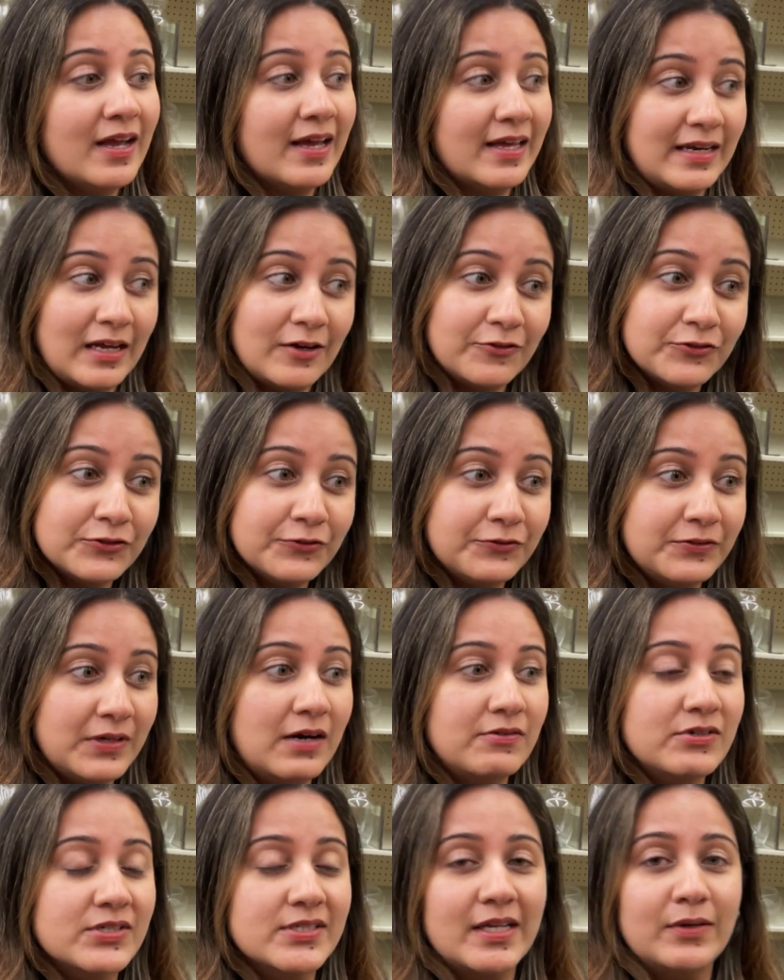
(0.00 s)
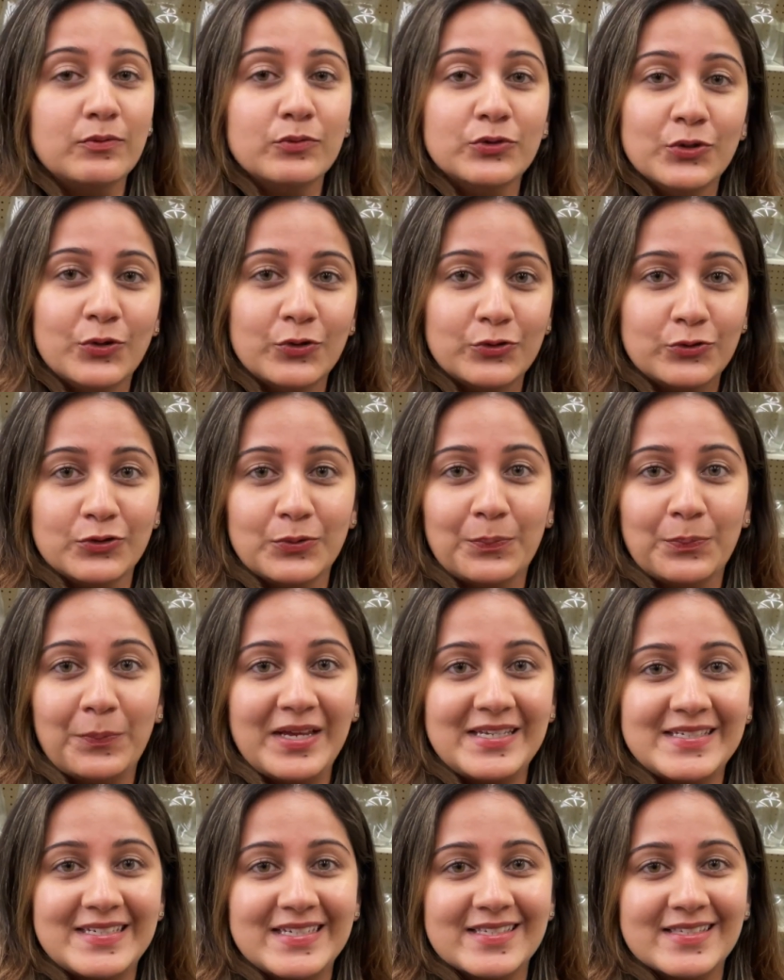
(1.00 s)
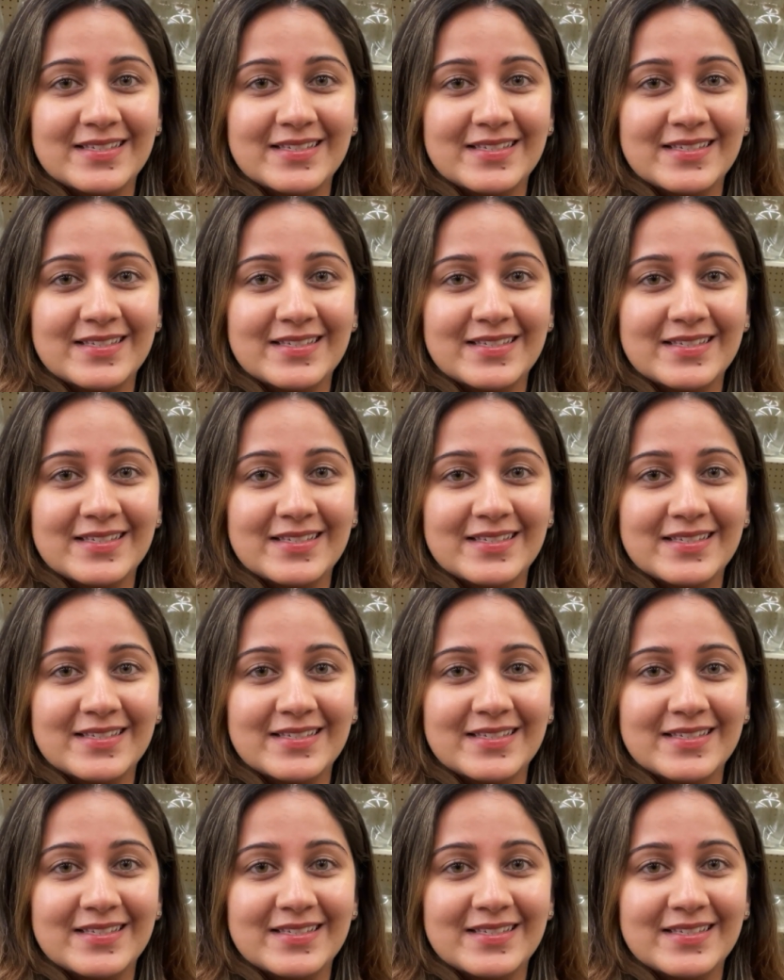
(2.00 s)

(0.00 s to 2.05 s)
and after flowers I would go to the painting